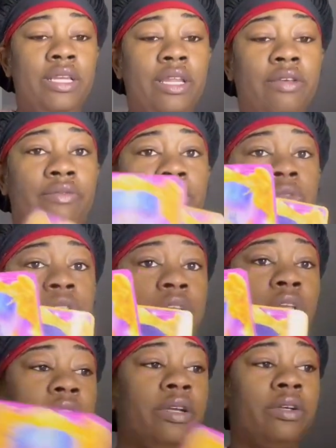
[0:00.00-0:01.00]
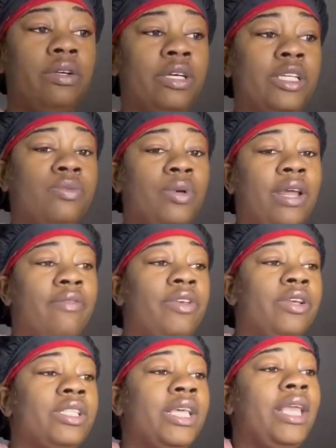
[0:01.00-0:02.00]
future here, because whatever
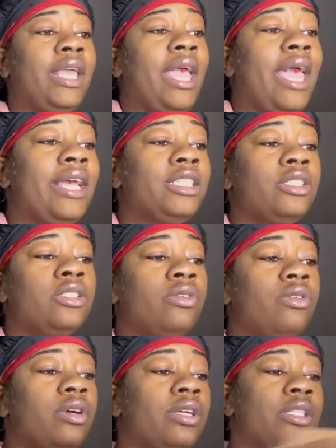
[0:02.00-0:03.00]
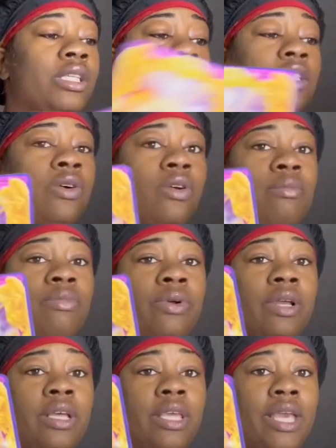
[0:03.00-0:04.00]
you're taking action towards, it's going to
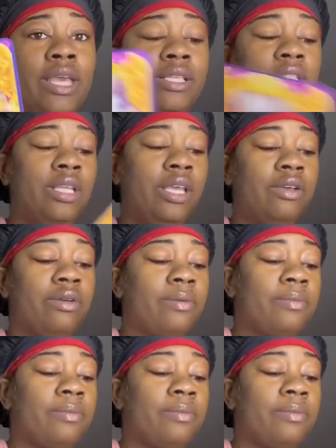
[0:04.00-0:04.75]
bring a yes here.